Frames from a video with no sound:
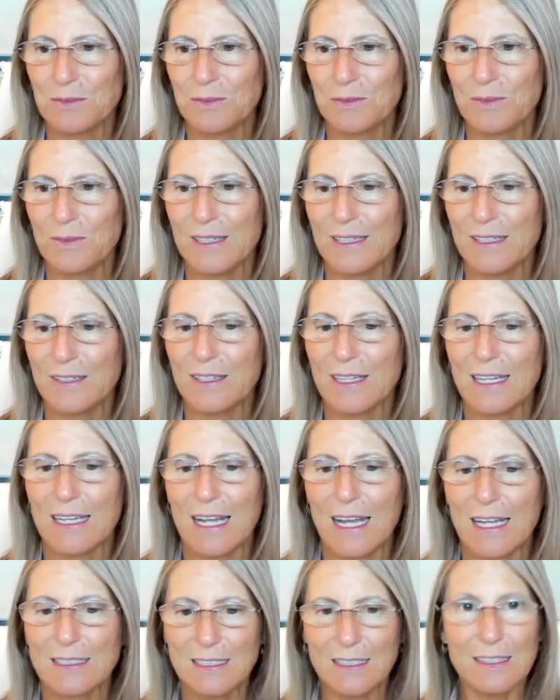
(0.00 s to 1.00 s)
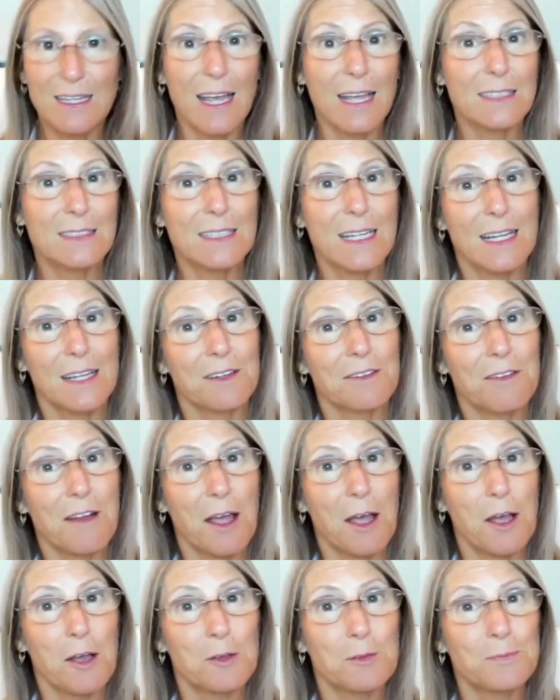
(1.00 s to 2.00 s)
when you connect to the angelic
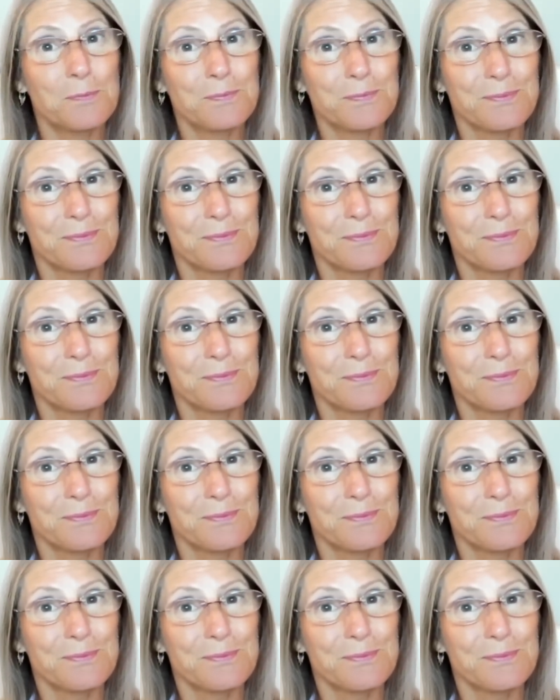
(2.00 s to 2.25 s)
realm,